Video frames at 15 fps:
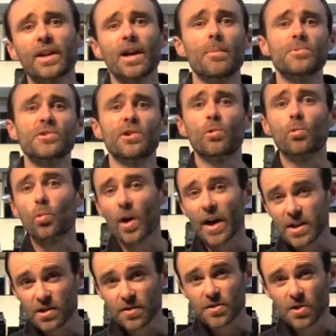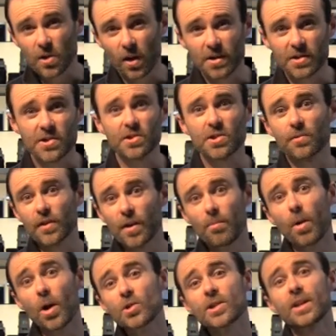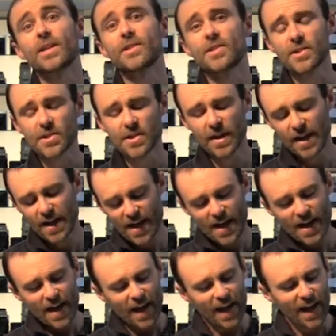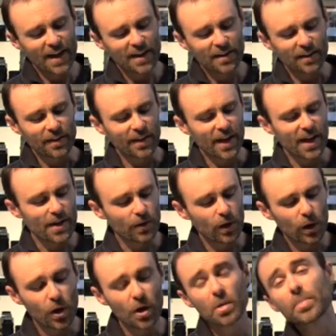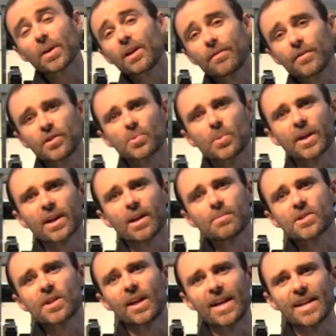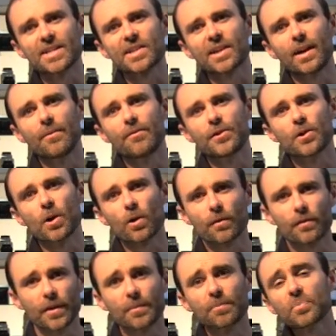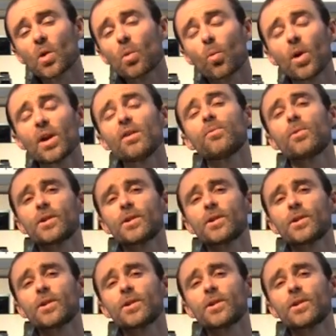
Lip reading: that comes in a range of sizes to fit most lenses, and they have a lot of benefits when it comes to landscape photography. One